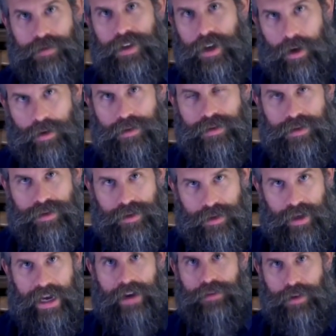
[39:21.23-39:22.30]

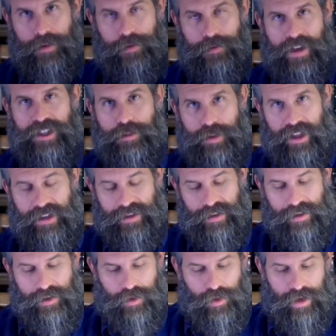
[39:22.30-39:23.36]
to have your face planted
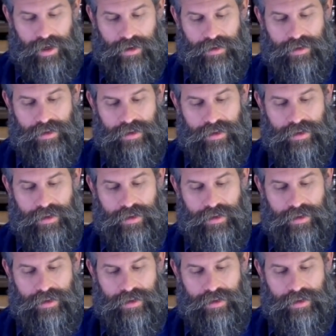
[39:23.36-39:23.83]
in the ground?